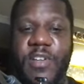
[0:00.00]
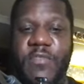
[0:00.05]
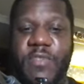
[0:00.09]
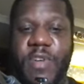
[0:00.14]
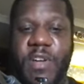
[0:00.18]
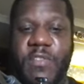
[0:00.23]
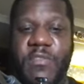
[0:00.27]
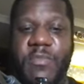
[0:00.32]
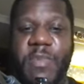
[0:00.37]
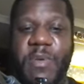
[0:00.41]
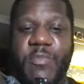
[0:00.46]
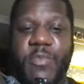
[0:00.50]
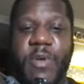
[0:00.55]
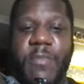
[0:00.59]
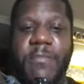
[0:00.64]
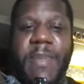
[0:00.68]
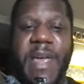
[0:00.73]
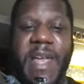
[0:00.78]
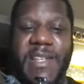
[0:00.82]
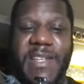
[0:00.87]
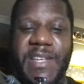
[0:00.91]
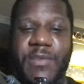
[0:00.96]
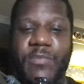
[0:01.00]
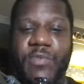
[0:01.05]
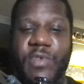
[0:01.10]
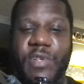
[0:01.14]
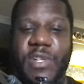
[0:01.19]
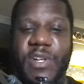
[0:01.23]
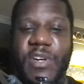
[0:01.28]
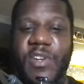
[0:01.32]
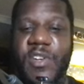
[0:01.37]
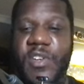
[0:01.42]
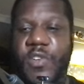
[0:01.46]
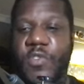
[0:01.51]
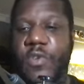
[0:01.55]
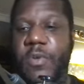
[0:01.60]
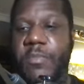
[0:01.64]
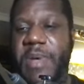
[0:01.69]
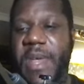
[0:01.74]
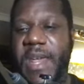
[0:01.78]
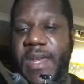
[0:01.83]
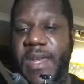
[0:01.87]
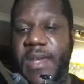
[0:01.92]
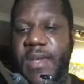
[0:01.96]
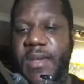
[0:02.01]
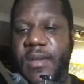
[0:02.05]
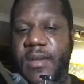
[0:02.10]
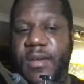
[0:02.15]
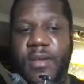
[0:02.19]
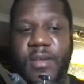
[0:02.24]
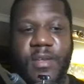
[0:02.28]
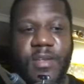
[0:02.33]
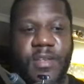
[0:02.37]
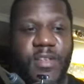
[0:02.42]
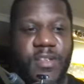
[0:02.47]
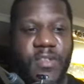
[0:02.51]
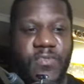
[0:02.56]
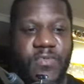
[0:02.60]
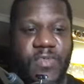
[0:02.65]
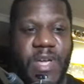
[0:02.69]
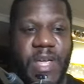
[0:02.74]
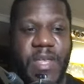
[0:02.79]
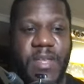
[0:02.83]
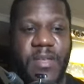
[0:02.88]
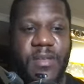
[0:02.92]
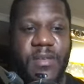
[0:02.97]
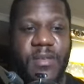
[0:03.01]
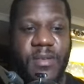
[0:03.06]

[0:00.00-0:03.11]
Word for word: I remember when Matic was under a penny, right?